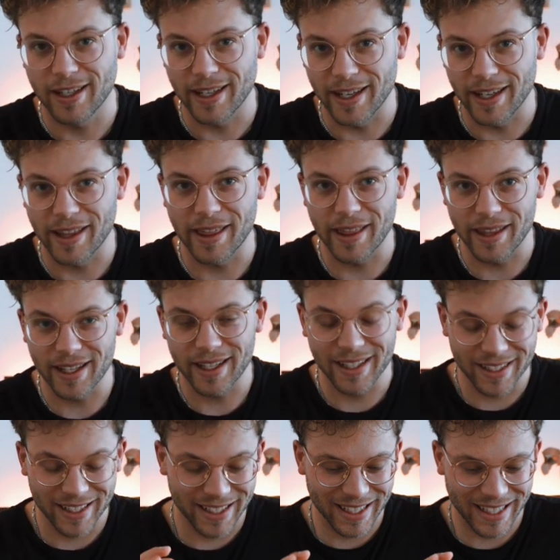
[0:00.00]
I
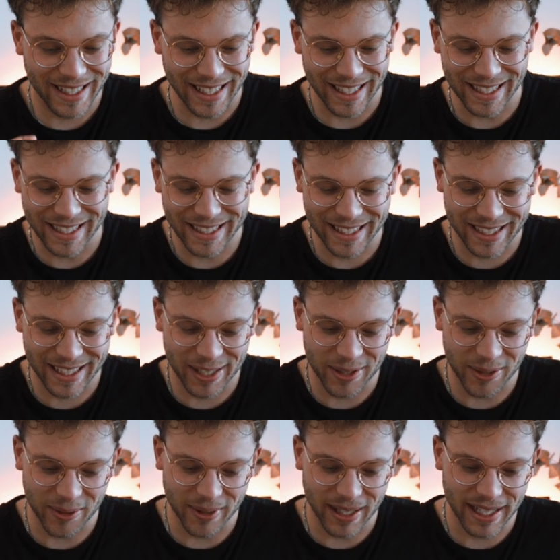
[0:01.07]
think it is
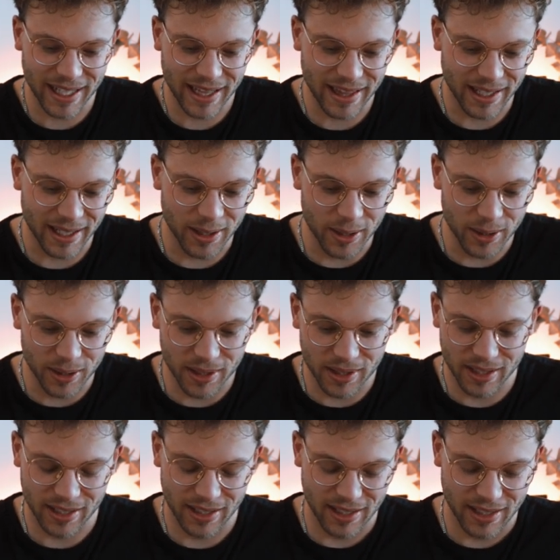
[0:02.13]
quite a good
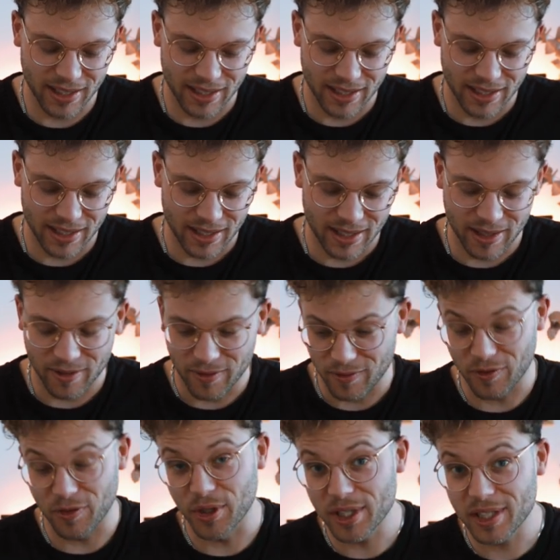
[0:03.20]

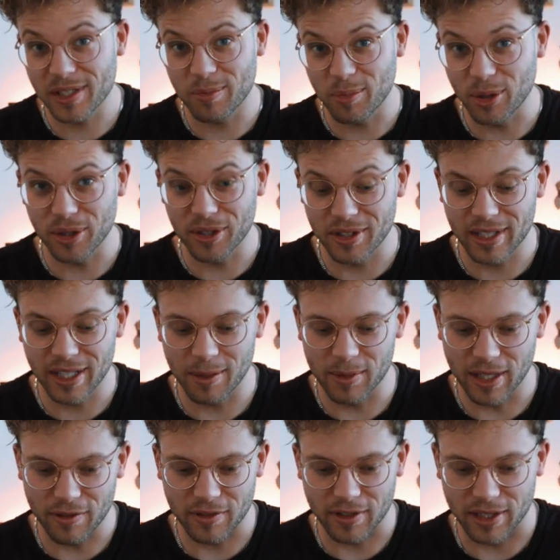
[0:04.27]
first prototype,
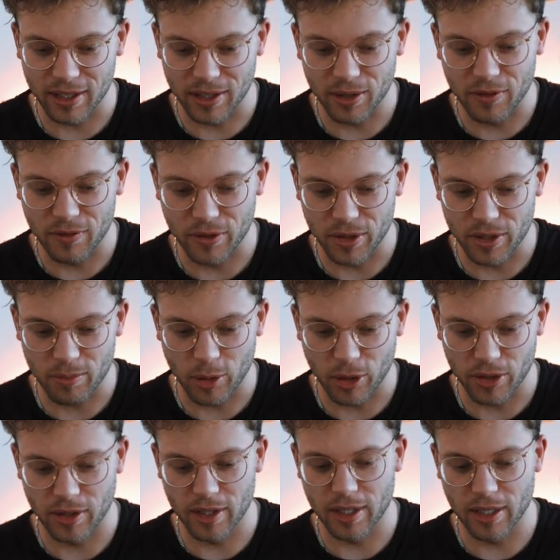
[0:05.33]
definitely a good first
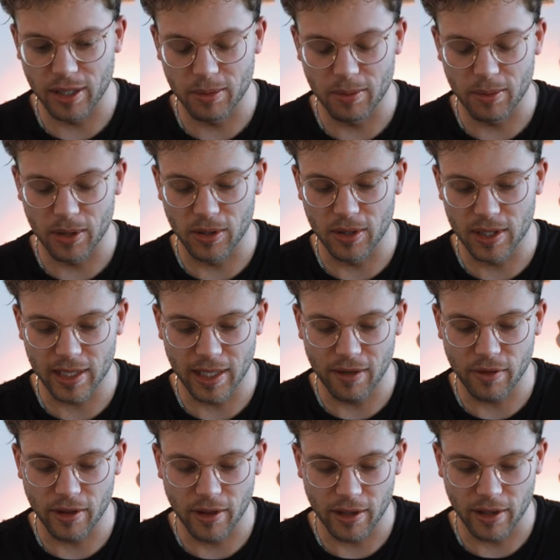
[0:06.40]
prototype because
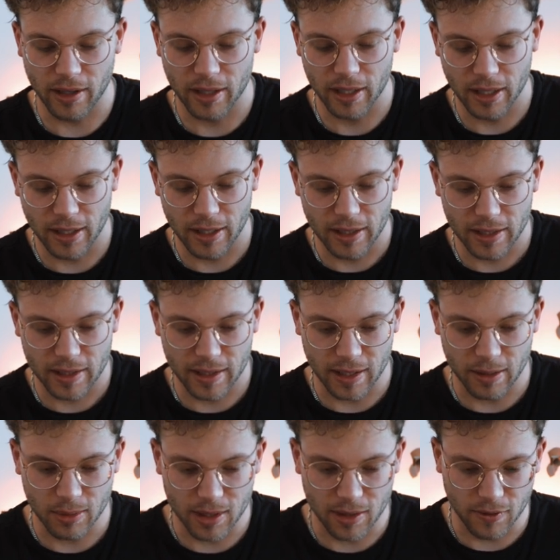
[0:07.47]
everything
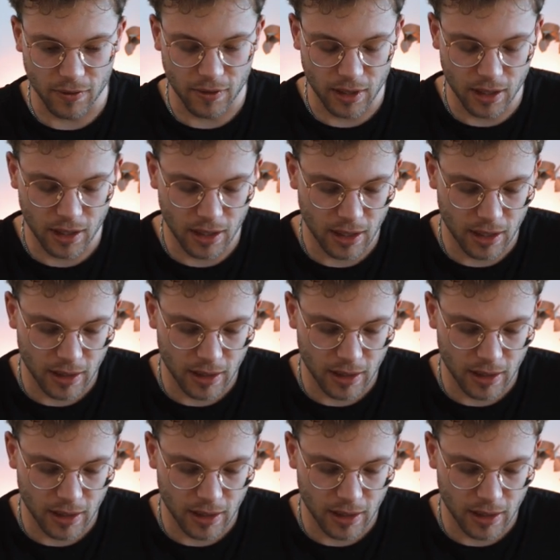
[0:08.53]
seems to fit.